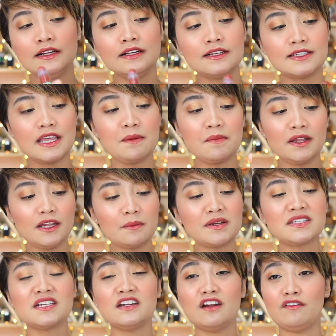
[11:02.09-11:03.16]
Same lang naman
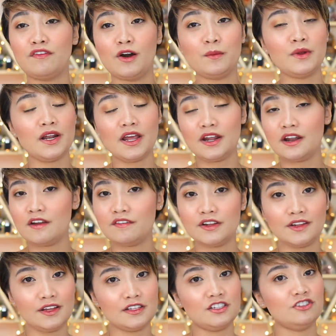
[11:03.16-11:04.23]
sila ng formula and
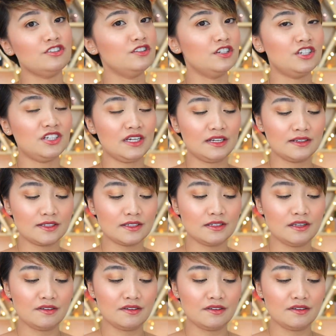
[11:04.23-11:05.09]
everything. It's just the shade that's